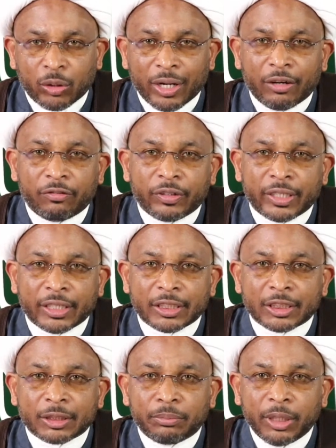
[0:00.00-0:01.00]

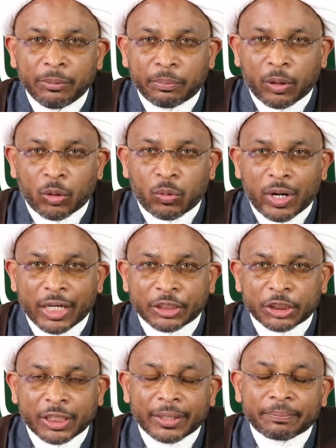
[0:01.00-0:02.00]
evidence, people
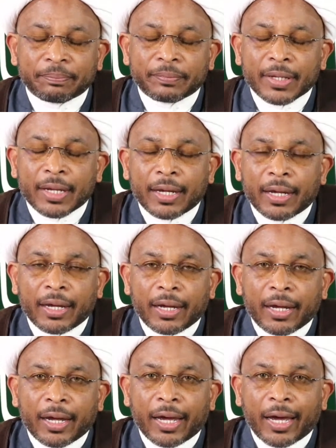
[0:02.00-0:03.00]
watching,
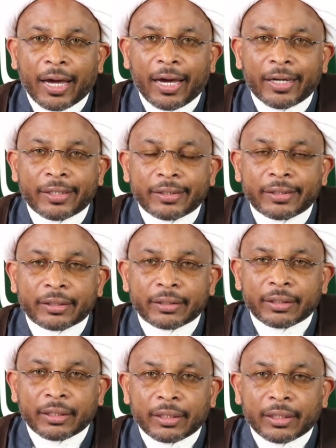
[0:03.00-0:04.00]

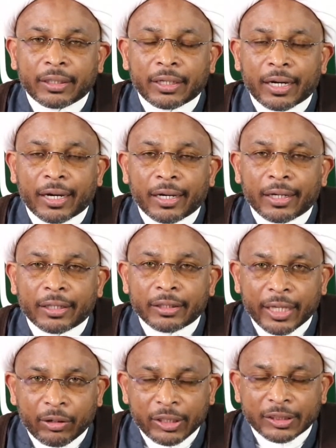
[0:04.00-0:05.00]
and
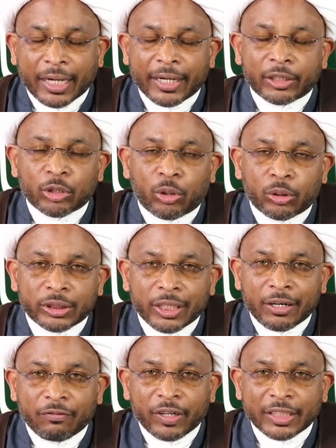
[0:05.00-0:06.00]
they decided to hold an
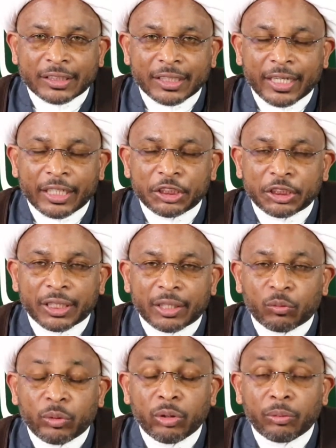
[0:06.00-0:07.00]
investigation,
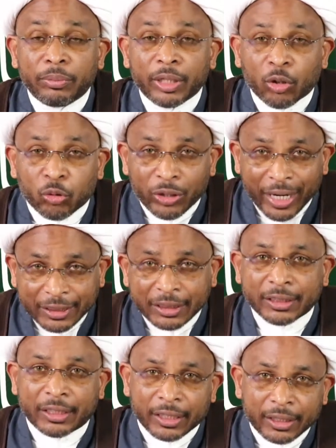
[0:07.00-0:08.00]
we would be
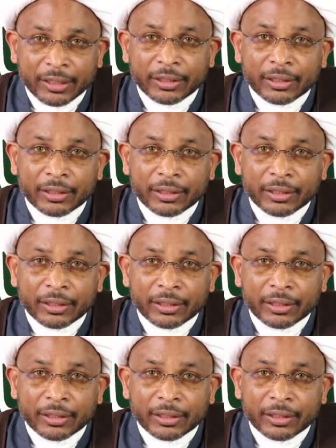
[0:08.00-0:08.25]
arrested